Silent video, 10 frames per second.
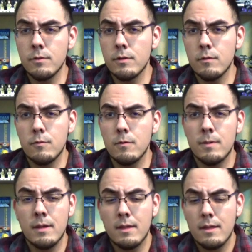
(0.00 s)
doing
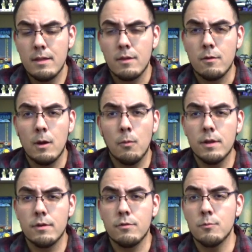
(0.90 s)
YouTube, you know, I
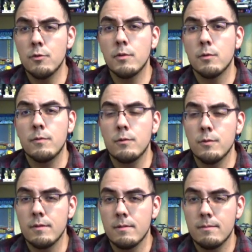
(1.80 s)
wanted to do movie
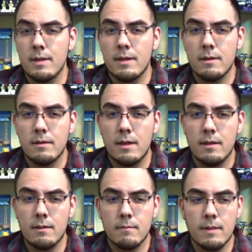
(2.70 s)
reviews
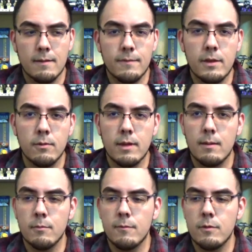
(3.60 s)
and like video
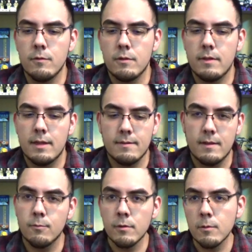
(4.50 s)
game reviews and all that, because
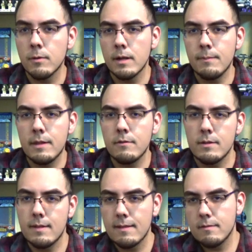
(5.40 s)
that's really what I'm
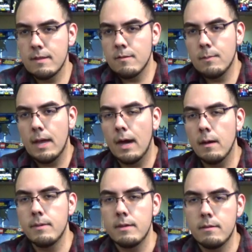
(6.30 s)
into. That's my
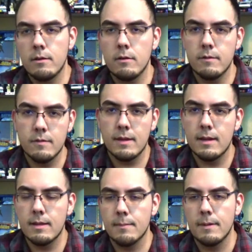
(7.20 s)
hobby. You know, this is
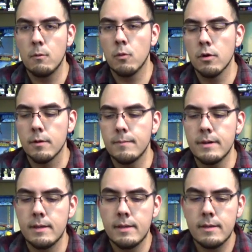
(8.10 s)
kind of like my work,
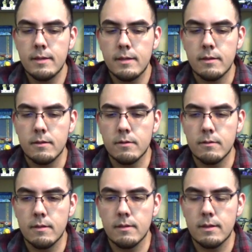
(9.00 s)
but, you
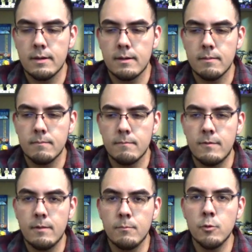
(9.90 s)
know,
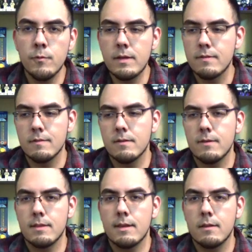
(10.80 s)
movies and stuff
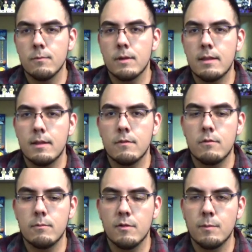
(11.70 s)
like that is what I like to
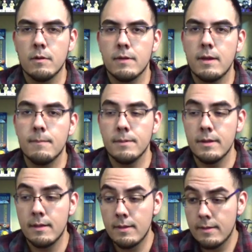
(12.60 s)
do in my spare time, but